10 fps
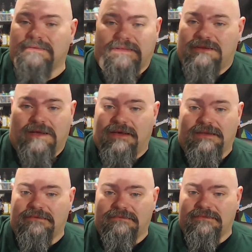
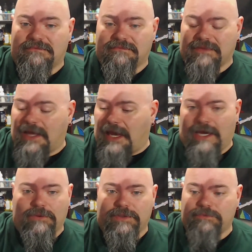then
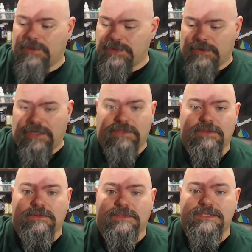I would persuade
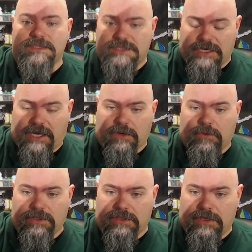you to check out
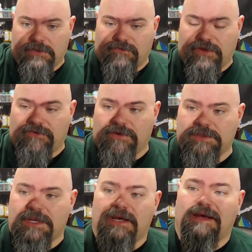one of the other
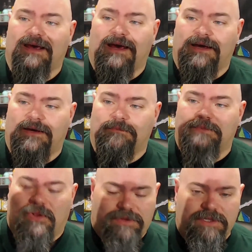flavors. Um,
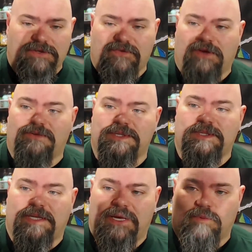both of these flavors
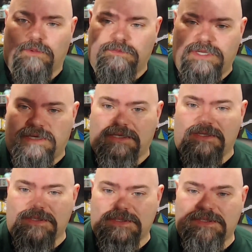today will be
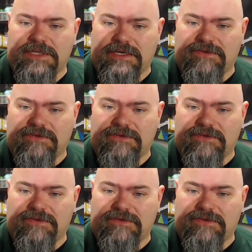distinct